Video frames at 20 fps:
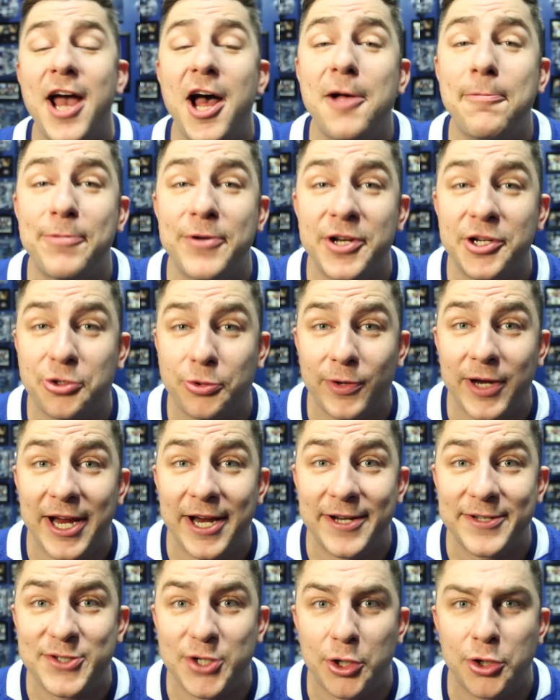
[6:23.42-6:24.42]
helping to
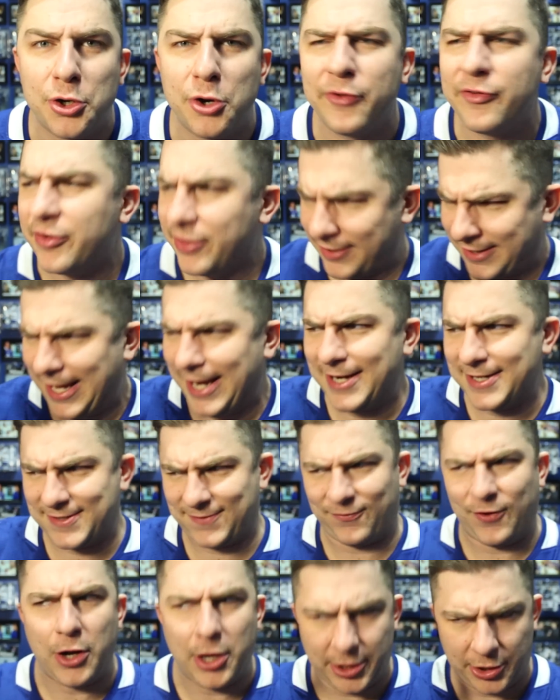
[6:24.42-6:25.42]
create a turnover, the Kings
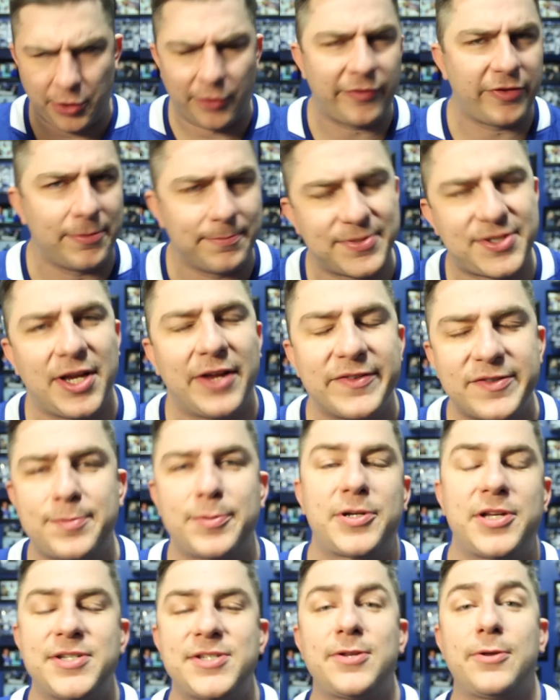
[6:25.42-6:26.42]
falling over themselves
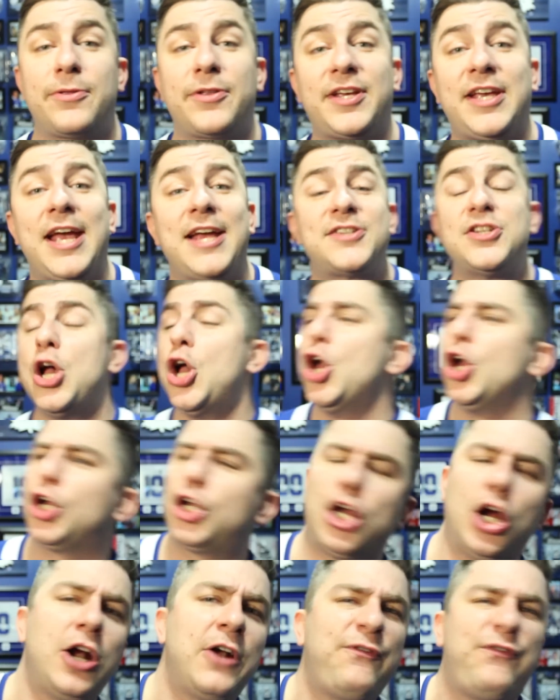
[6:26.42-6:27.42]
because they're the Kings,
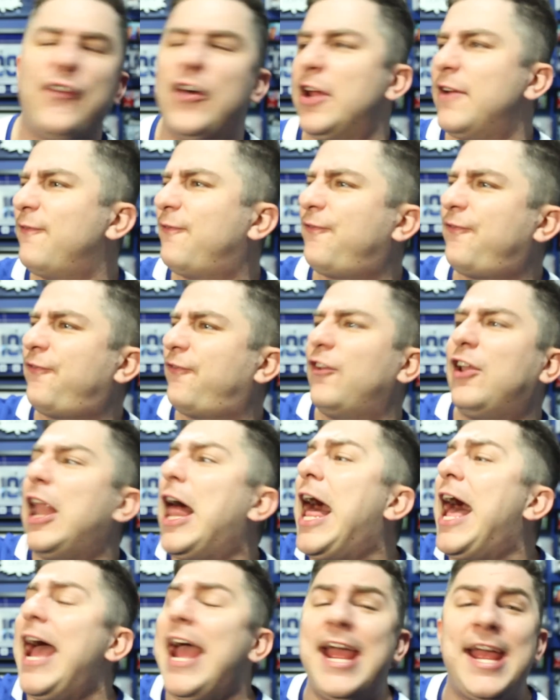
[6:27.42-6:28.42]
Kerfoot
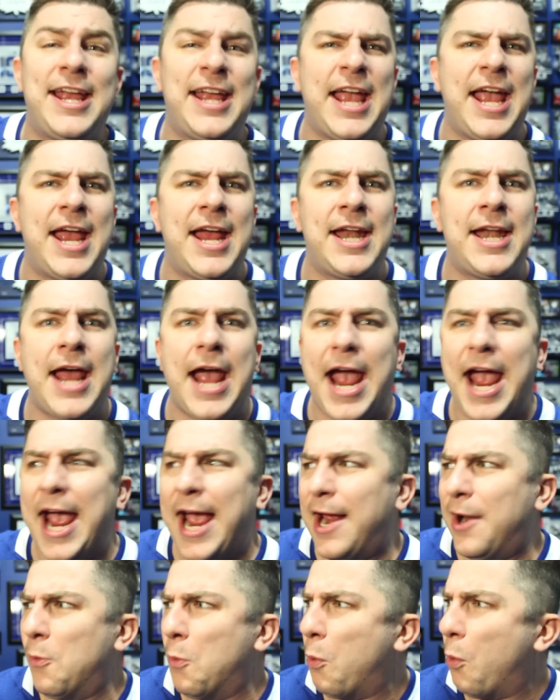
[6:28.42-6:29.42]
flying in
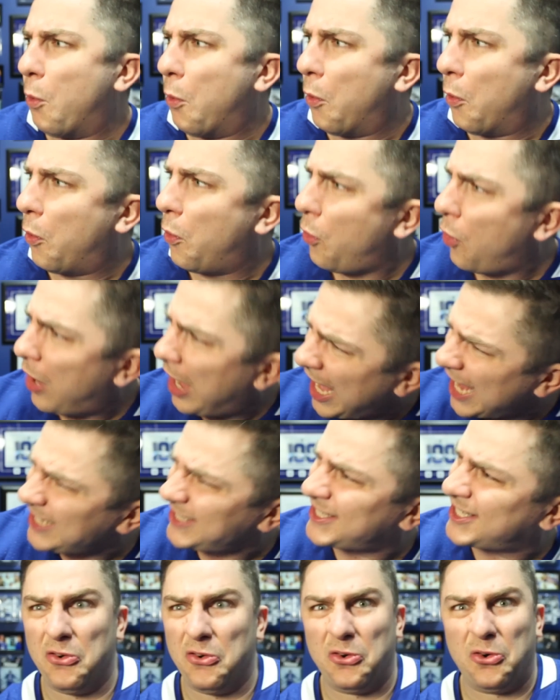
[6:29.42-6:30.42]
and what?
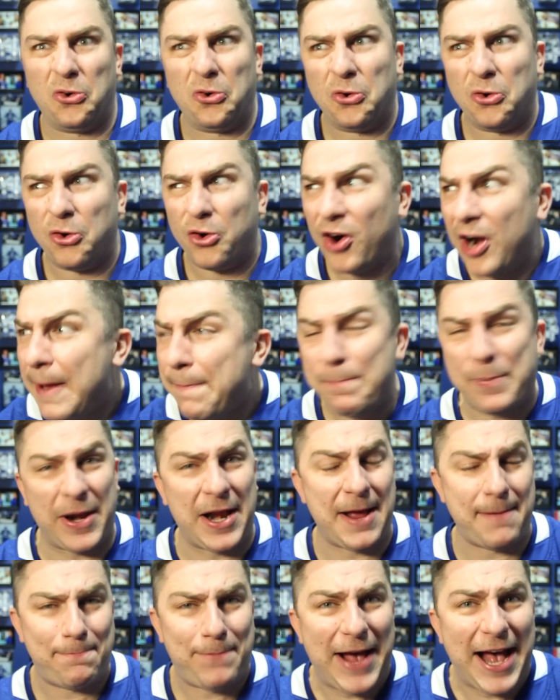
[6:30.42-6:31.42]
Ripping
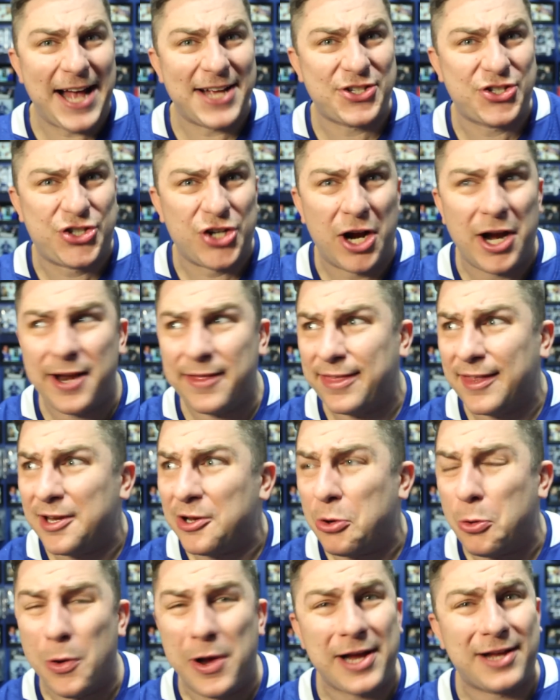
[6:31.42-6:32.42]
it past
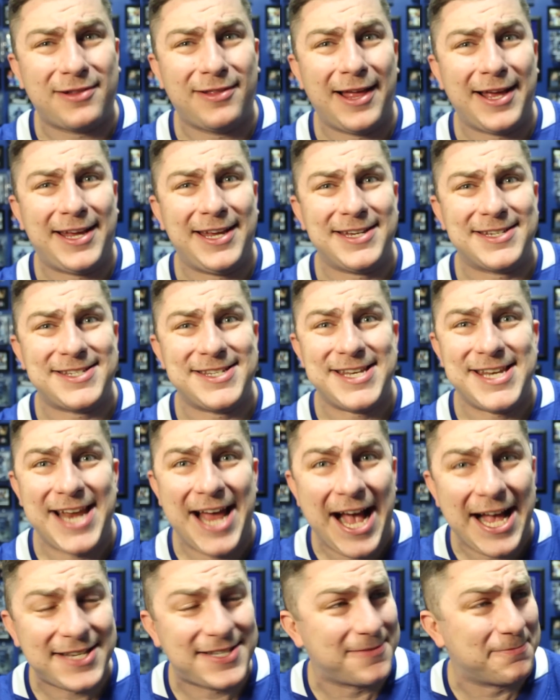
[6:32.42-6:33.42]
Jonathan Quick like he's
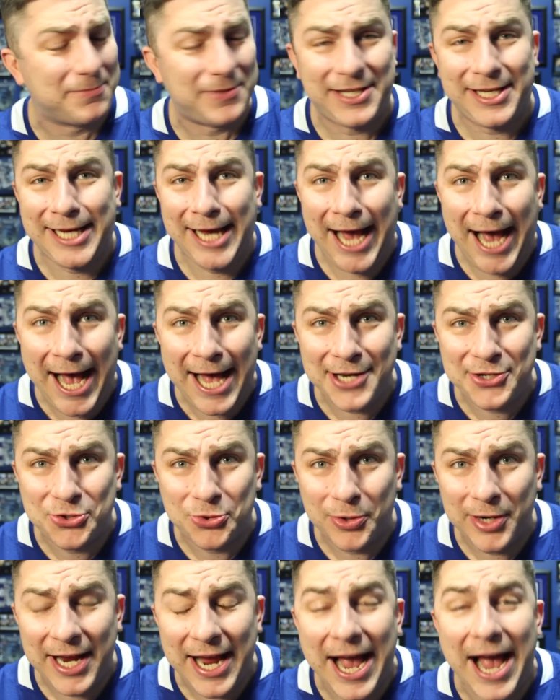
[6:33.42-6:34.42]
Nazem
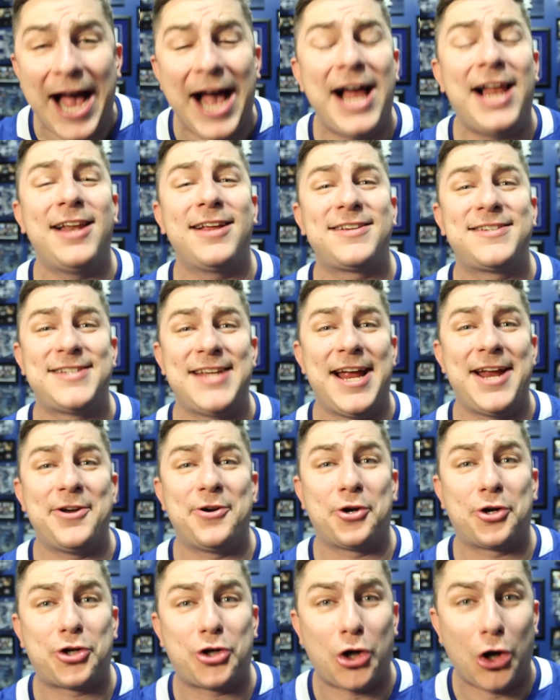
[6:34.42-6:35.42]
Kadri,
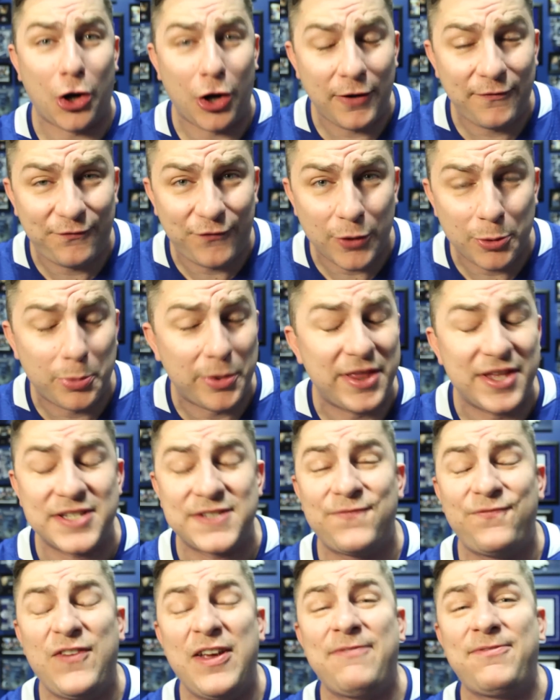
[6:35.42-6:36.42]
Alexander Kerfoot with
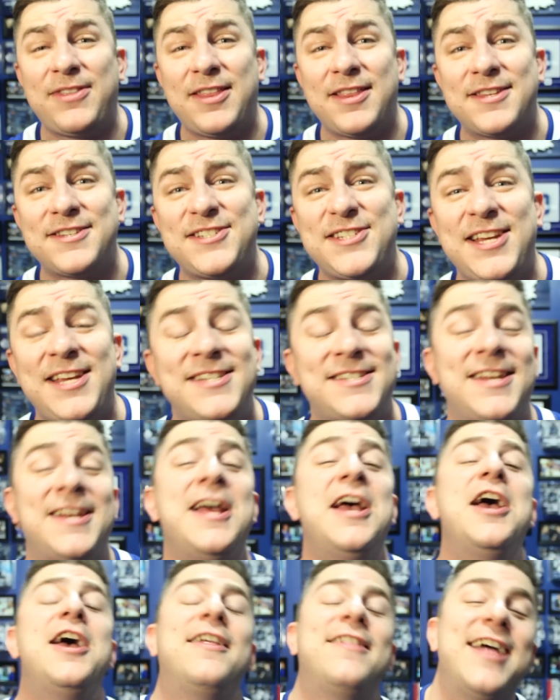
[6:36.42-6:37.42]
his fifth of the
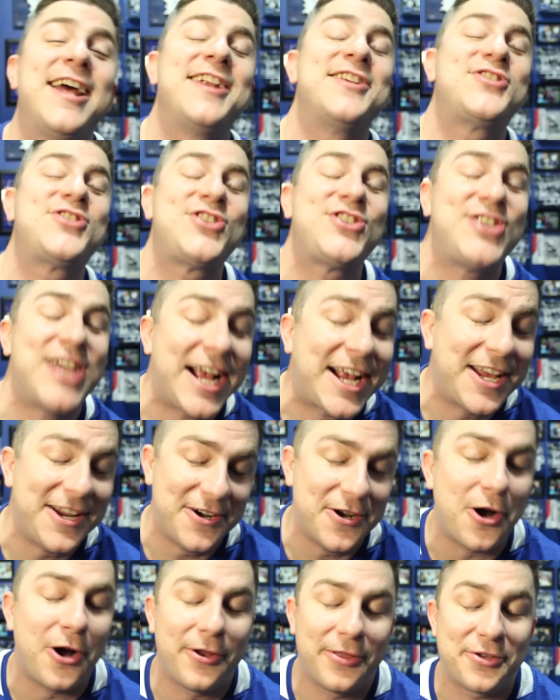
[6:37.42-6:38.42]
season. That is
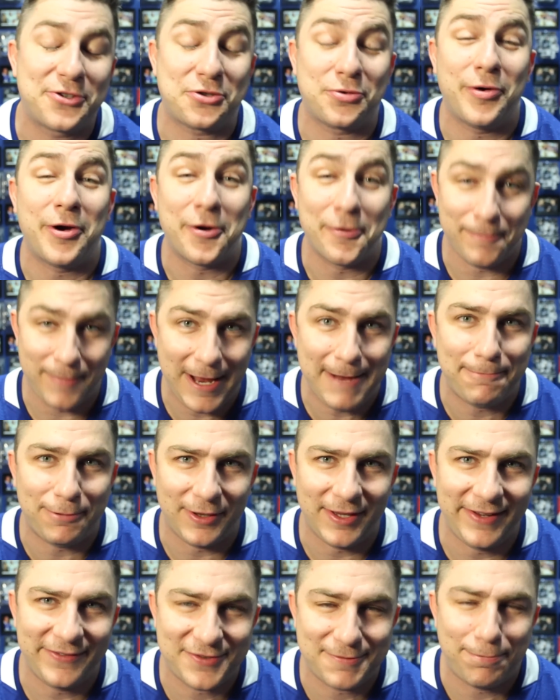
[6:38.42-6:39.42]
second on the Toronto
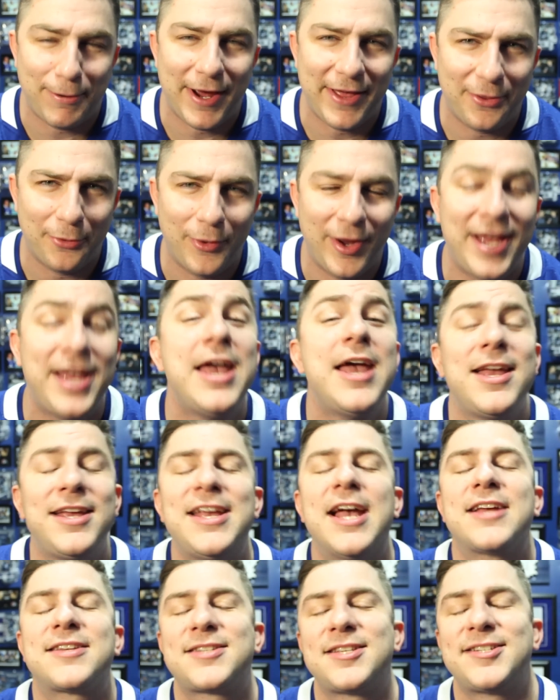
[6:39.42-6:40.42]
Maple Leafs, by the way.
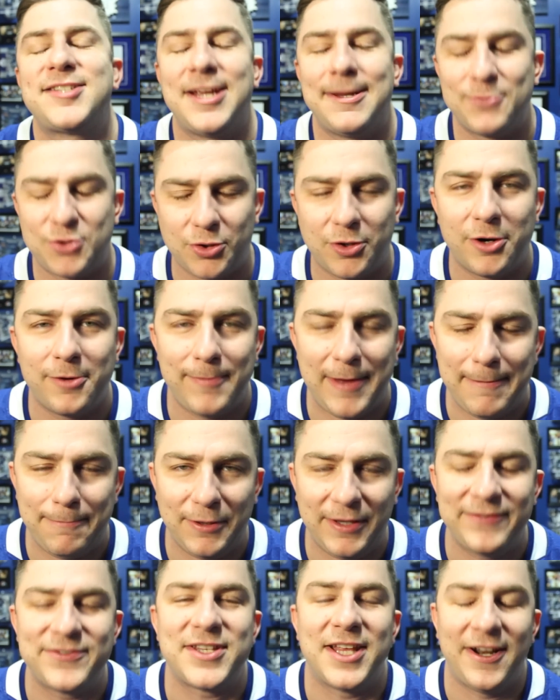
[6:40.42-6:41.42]
Yes, the same Toronto
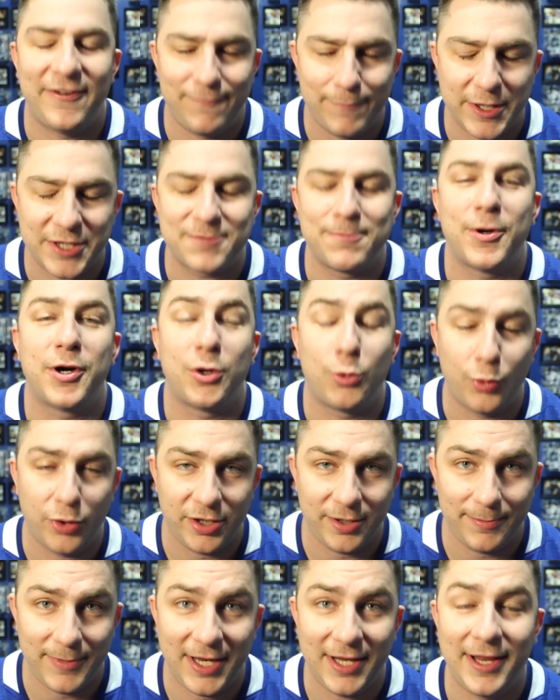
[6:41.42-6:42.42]
Maple Leafs that have Mitch Marner,
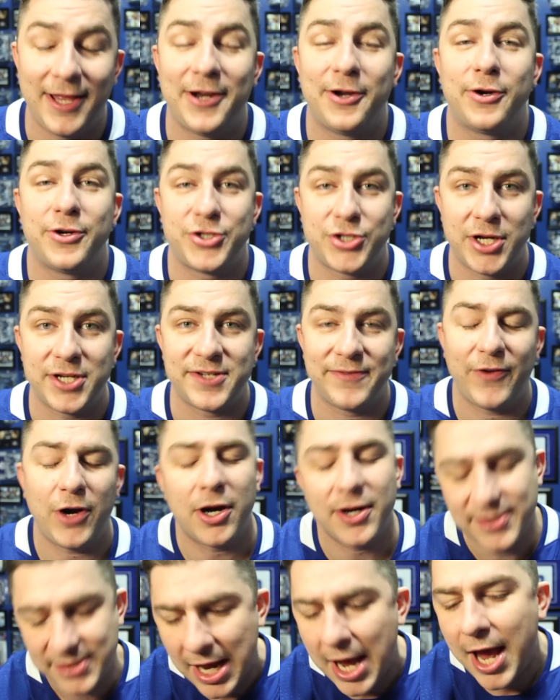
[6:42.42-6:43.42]
William Nylander, and John
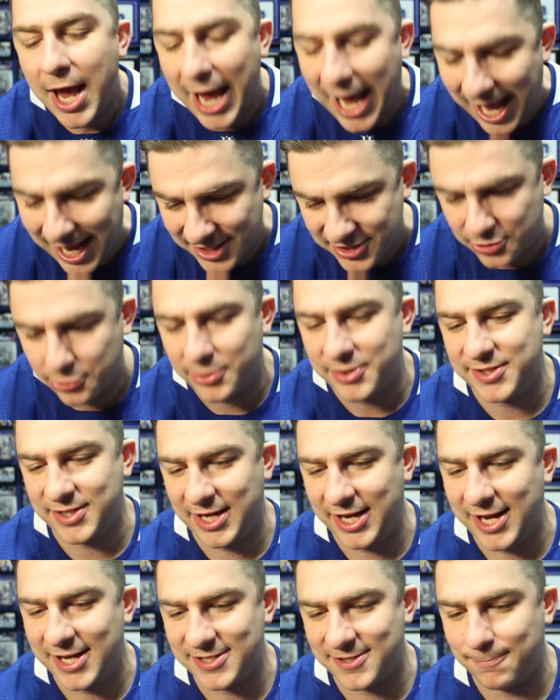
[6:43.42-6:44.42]
Tavares. Asterisk,
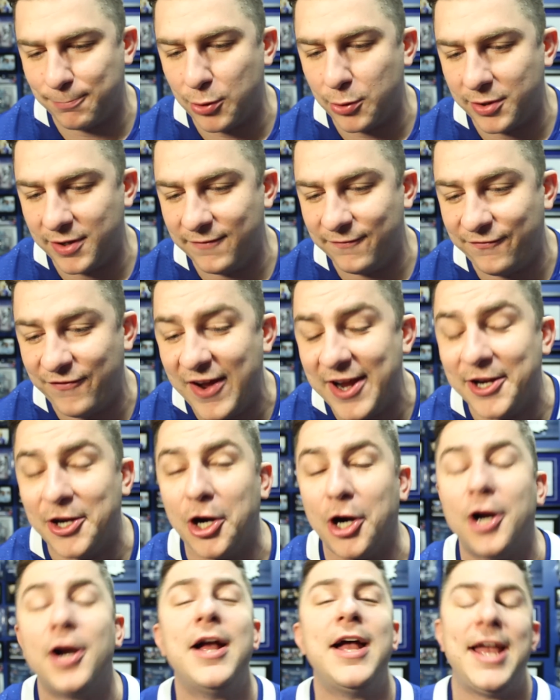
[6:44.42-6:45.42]
he has a broken
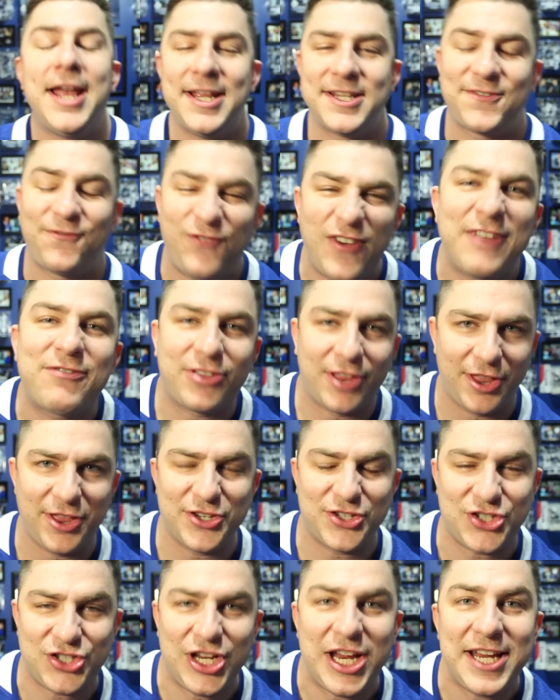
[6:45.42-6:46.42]
finger. His fifth of
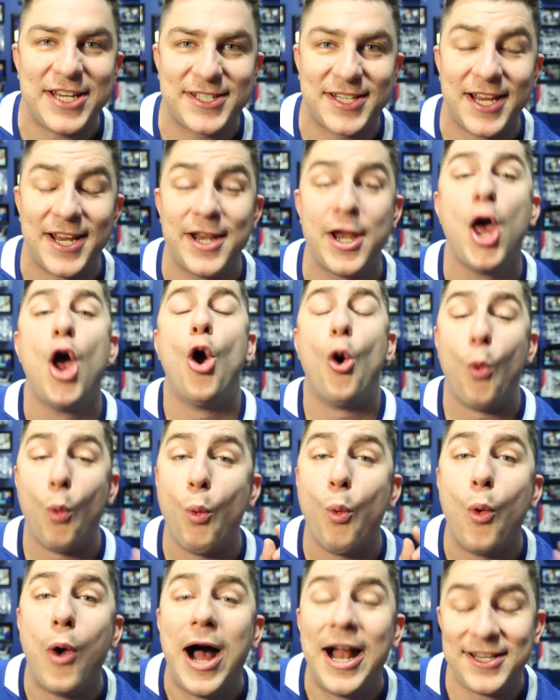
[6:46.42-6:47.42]
the season.
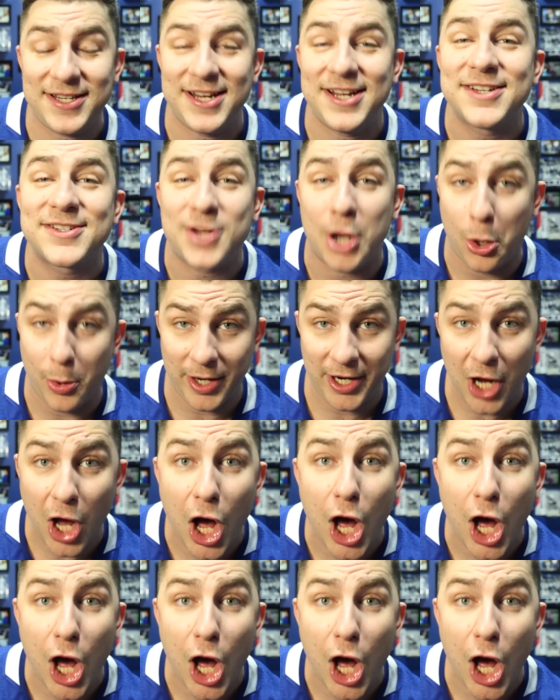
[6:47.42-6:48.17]
What is going